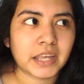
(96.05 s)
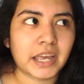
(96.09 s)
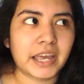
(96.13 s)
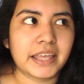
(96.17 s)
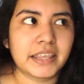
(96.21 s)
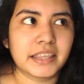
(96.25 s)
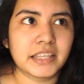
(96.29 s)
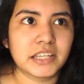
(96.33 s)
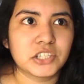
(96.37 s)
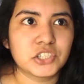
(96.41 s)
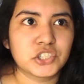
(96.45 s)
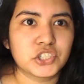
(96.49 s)

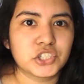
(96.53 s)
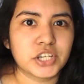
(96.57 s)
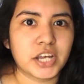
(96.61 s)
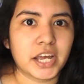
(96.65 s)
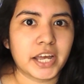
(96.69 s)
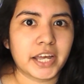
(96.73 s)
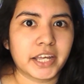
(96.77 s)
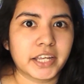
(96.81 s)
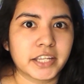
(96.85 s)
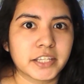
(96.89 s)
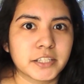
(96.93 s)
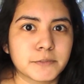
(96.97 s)
And then she
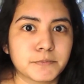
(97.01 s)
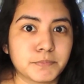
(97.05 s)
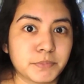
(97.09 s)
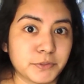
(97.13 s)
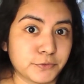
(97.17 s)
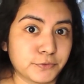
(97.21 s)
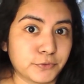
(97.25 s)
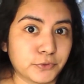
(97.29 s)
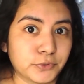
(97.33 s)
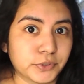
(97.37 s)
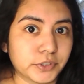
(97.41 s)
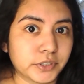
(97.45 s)
has
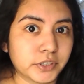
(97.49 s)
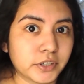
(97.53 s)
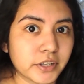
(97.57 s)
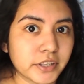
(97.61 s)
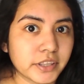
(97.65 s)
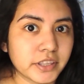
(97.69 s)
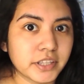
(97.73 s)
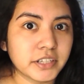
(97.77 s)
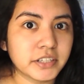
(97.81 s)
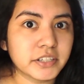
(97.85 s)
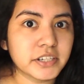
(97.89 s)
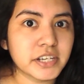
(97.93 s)
Before
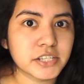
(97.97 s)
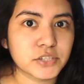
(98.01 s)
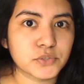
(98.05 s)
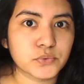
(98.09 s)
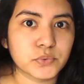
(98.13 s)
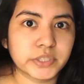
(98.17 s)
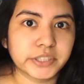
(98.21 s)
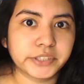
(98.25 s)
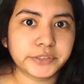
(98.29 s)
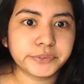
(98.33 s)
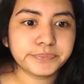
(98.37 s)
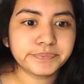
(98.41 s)
on there as
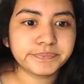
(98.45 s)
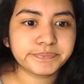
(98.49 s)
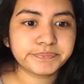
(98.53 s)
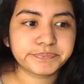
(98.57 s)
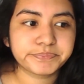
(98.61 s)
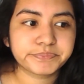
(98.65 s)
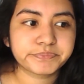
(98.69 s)
well.